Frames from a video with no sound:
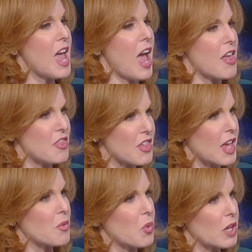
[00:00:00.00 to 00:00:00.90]
and
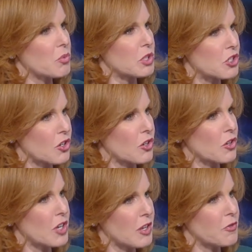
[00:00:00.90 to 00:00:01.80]
they will
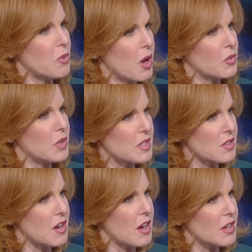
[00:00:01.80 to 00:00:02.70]
return if you own these
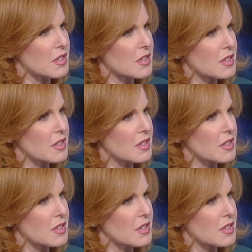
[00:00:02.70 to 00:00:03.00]
stocks.